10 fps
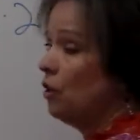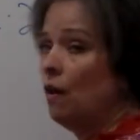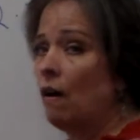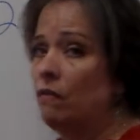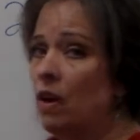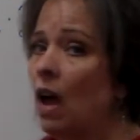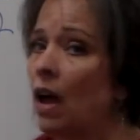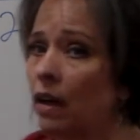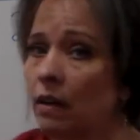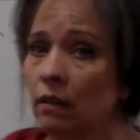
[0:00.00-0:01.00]
you have
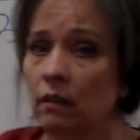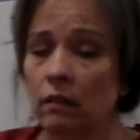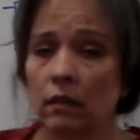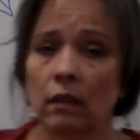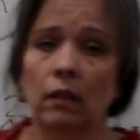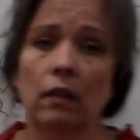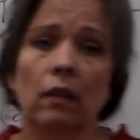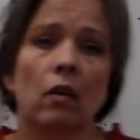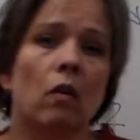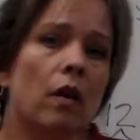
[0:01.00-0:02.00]
9.
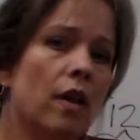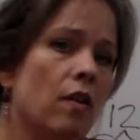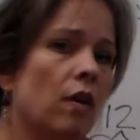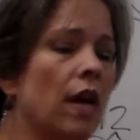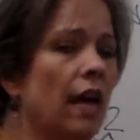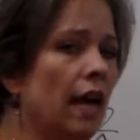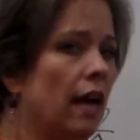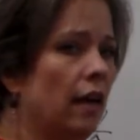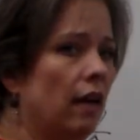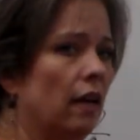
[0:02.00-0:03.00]
Or you
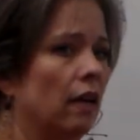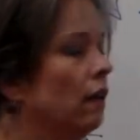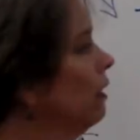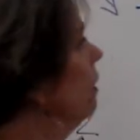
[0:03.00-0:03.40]
can